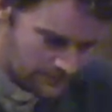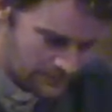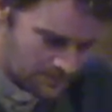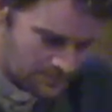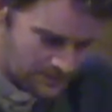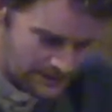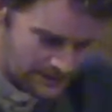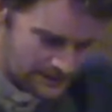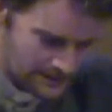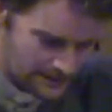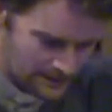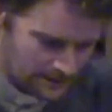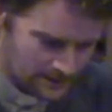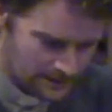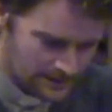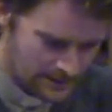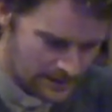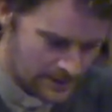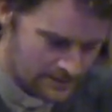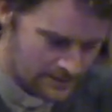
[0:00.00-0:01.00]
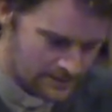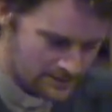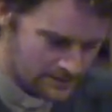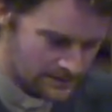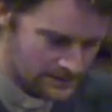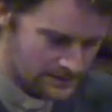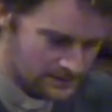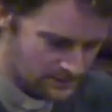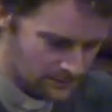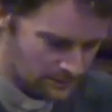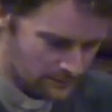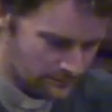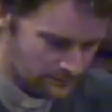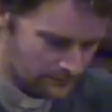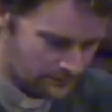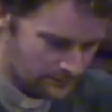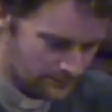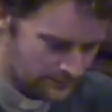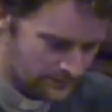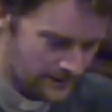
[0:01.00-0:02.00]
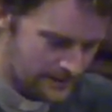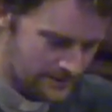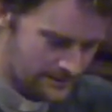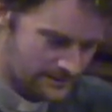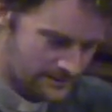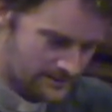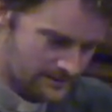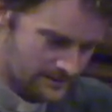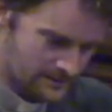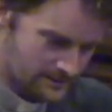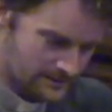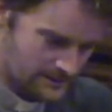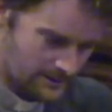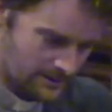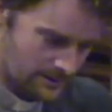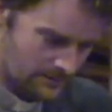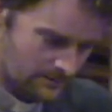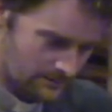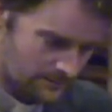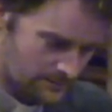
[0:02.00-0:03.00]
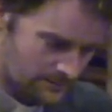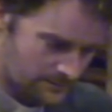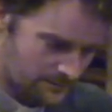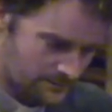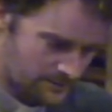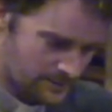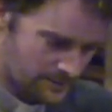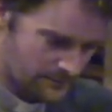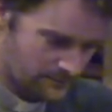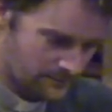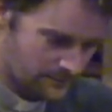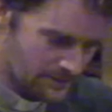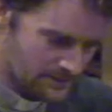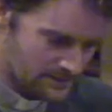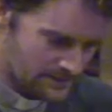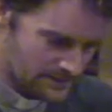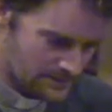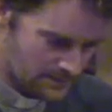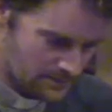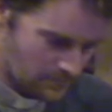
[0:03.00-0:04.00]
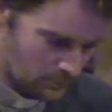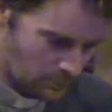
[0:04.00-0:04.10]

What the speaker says: from the beginning and the end, it sort of reflects itself. So in verses